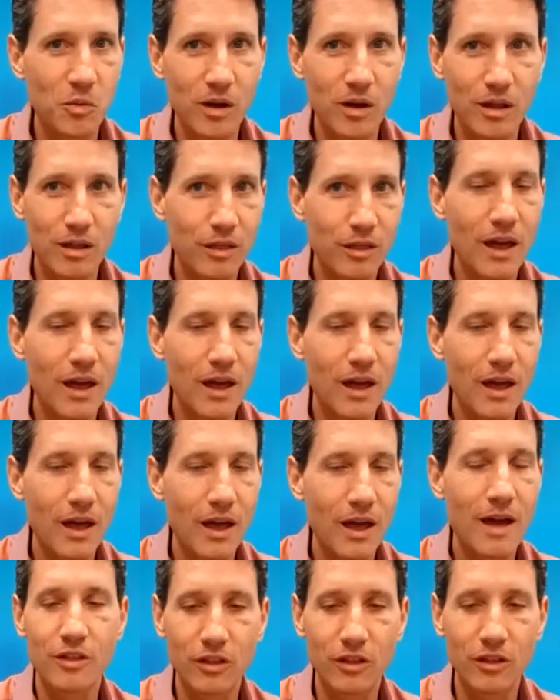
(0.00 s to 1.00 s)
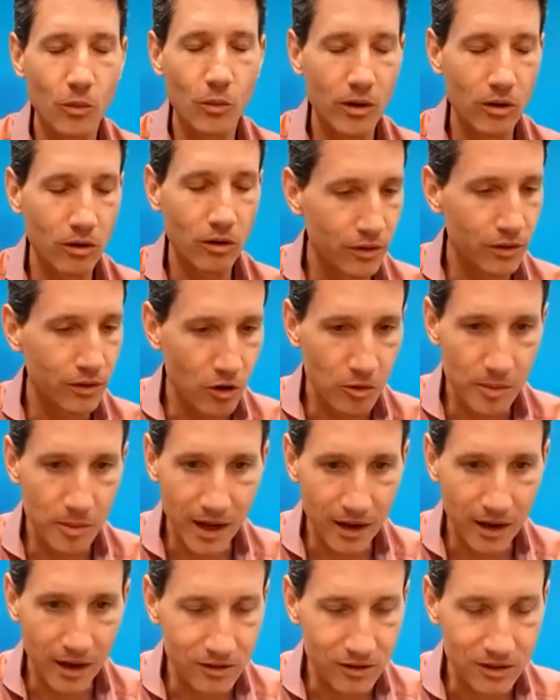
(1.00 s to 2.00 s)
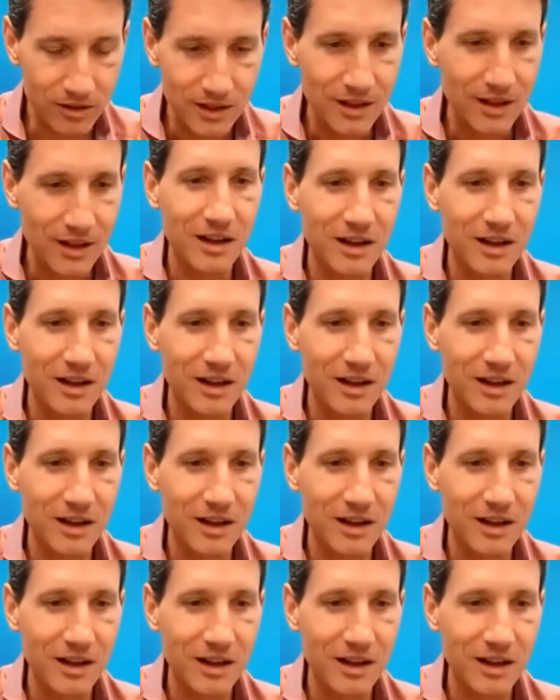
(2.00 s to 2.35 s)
with everything that we all know about,